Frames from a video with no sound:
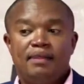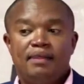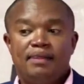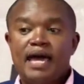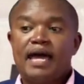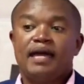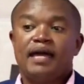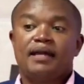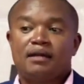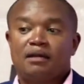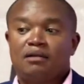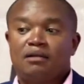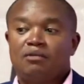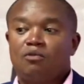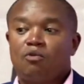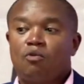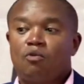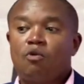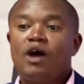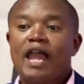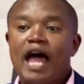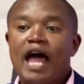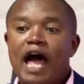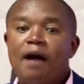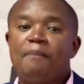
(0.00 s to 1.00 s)
Then
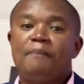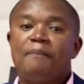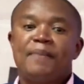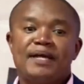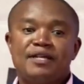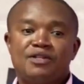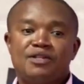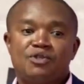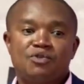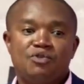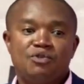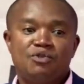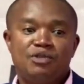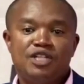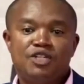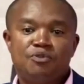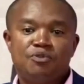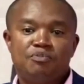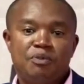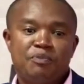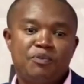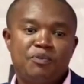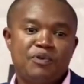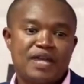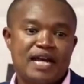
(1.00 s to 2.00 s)
what happens to
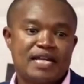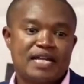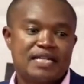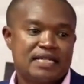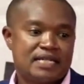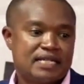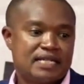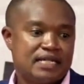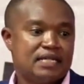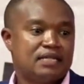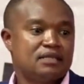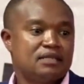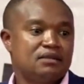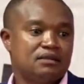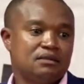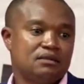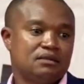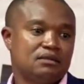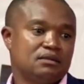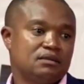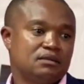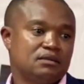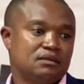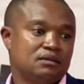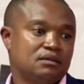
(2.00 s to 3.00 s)
these people that steal?
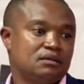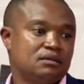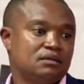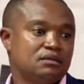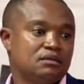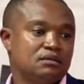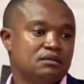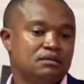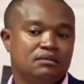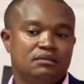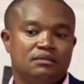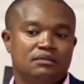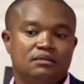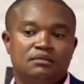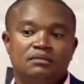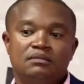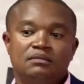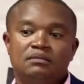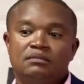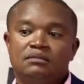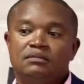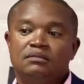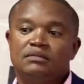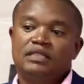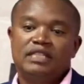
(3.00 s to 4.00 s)

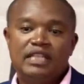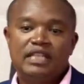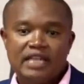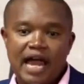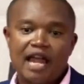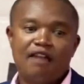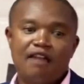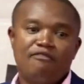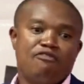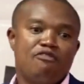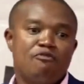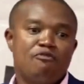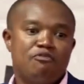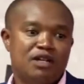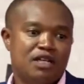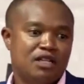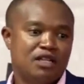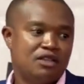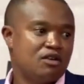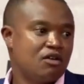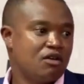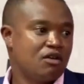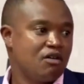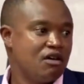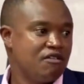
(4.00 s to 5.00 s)
They run for
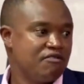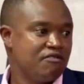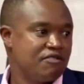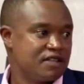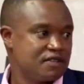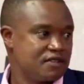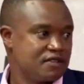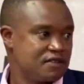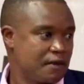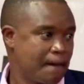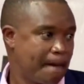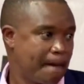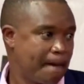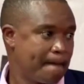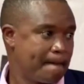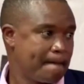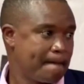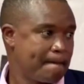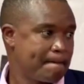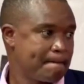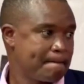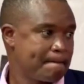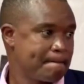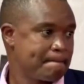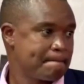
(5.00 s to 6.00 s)
political office
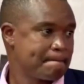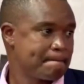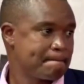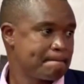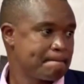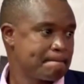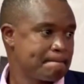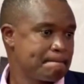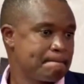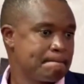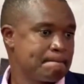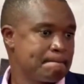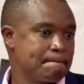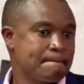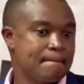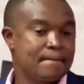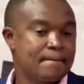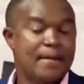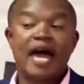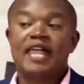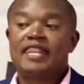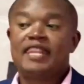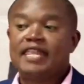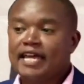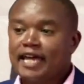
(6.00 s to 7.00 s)

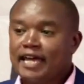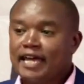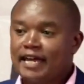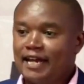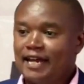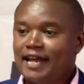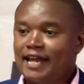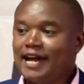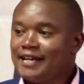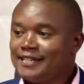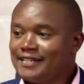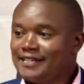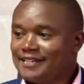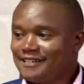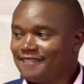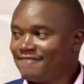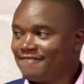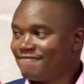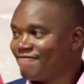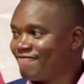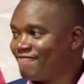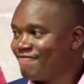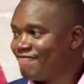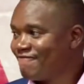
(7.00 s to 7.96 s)
and they get elected.